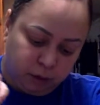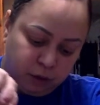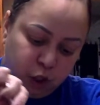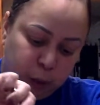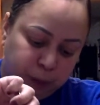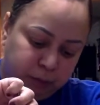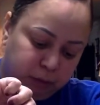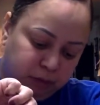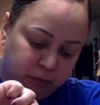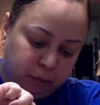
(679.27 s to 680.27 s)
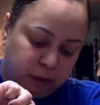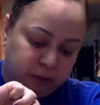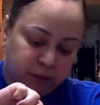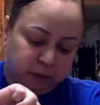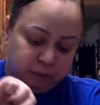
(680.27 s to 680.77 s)
Stupid me for
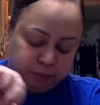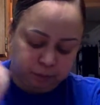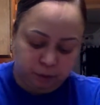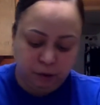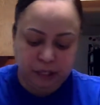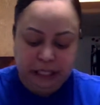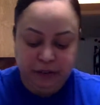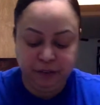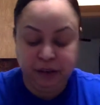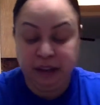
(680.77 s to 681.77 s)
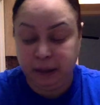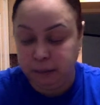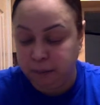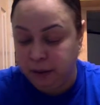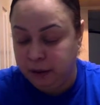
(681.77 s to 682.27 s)
believing him. Or giving
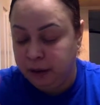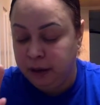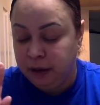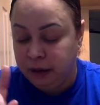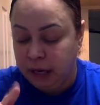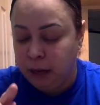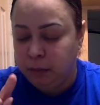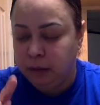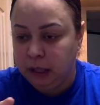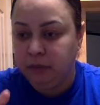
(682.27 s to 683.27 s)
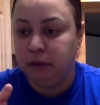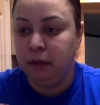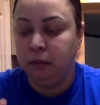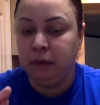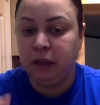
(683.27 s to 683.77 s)
him, not believing
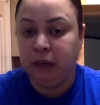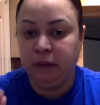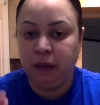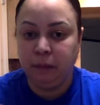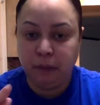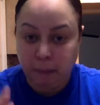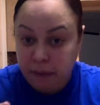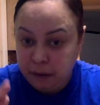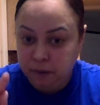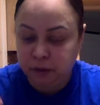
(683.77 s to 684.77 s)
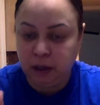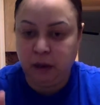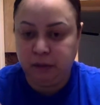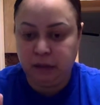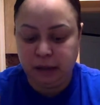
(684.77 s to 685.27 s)
him, but giving him the benefit
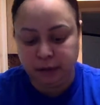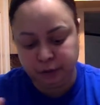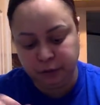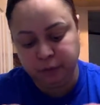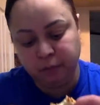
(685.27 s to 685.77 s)
of the doubt.